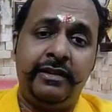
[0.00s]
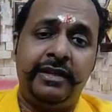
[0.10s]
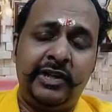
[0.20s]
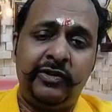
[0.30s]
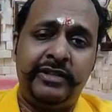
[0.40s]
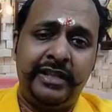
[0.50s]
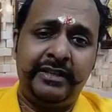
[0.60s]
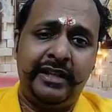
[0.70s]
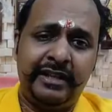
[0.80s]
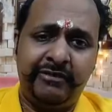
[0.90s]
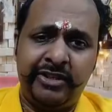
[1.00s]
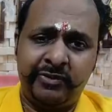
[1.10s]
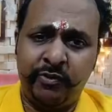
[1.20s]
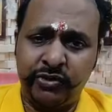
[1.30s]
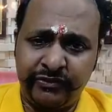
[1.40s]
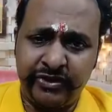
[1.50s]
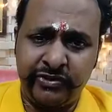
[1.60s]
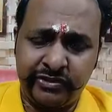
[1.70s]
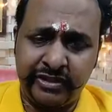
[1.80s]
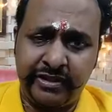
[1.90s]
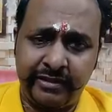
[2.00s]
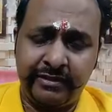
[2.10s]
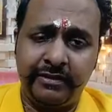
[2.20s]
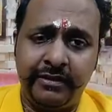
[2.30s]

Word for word: They don't think that even a sports physio is needed.